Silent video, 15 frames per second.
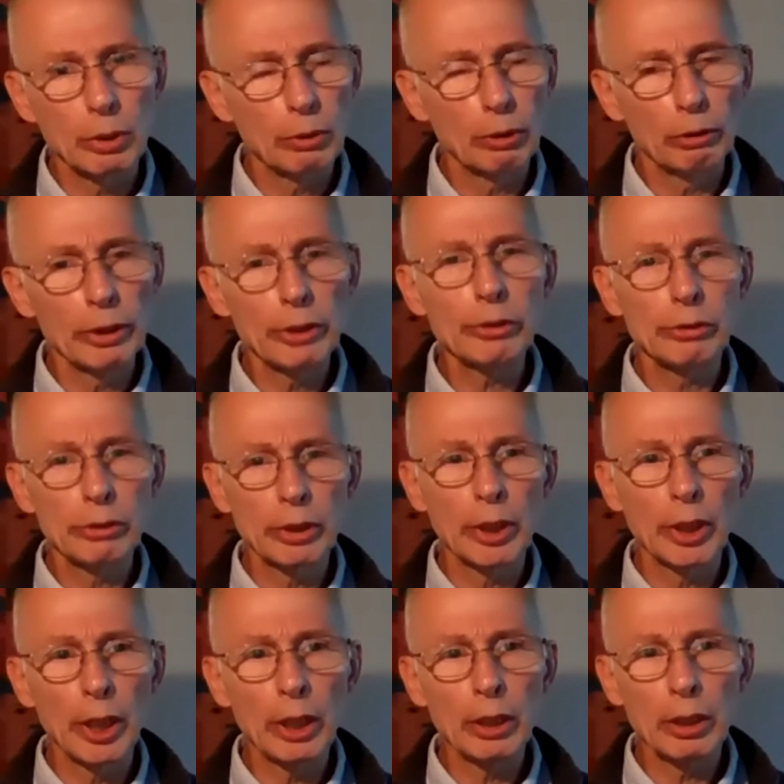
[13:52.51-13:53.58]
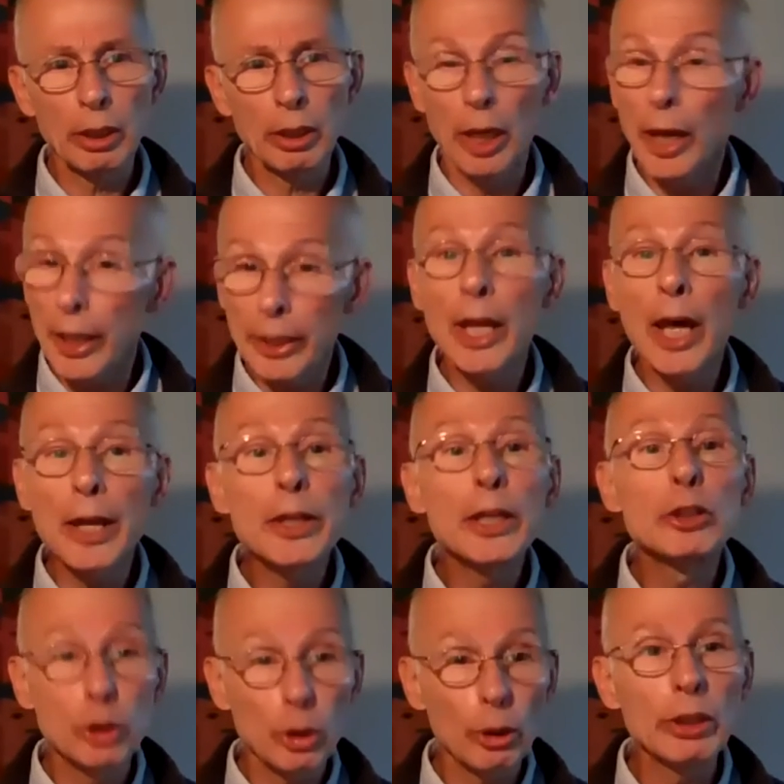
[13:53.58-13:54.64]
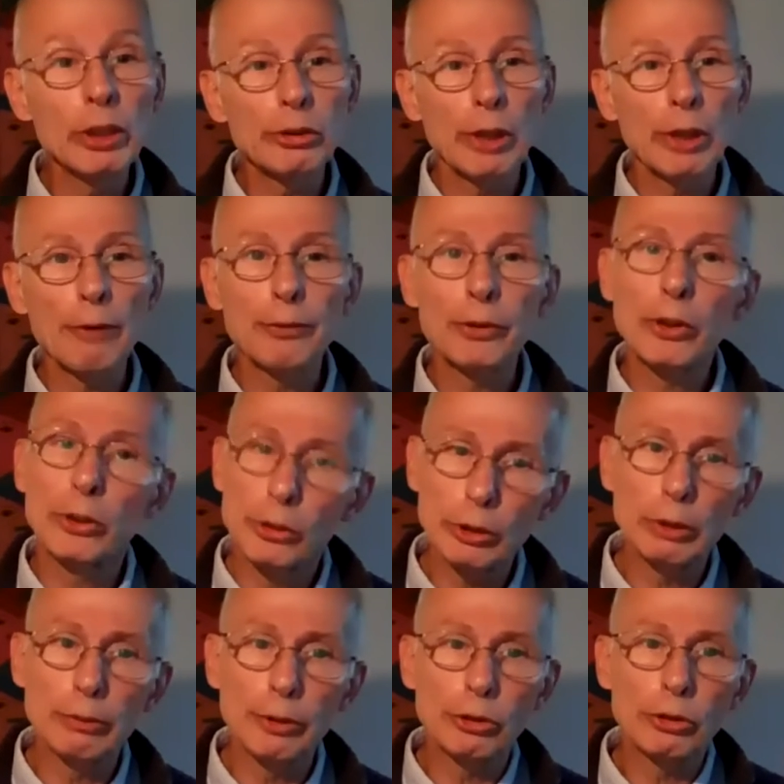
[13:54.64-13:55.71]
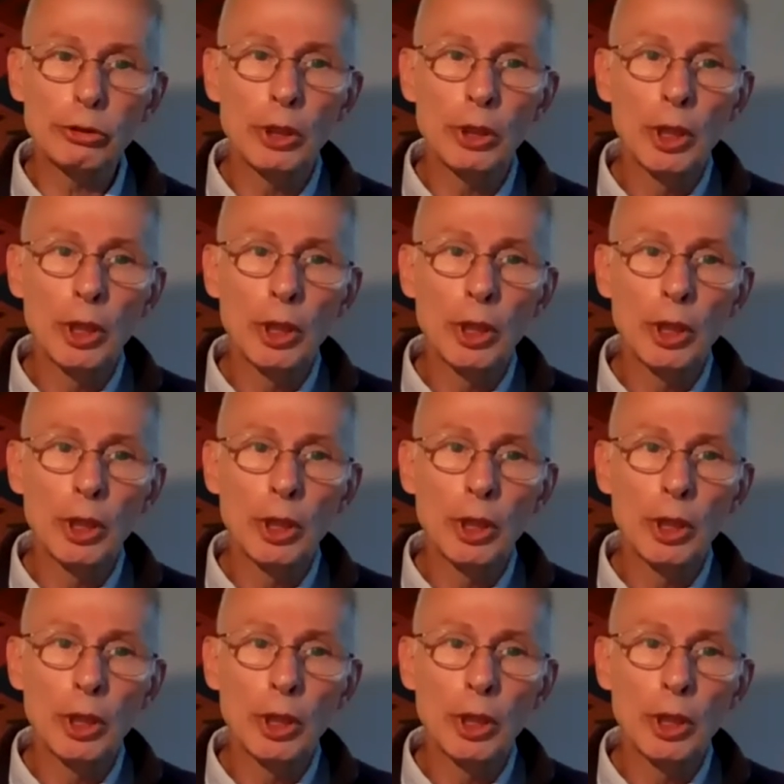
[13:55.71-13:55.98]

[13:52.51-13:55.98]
listen today, and then join us after the service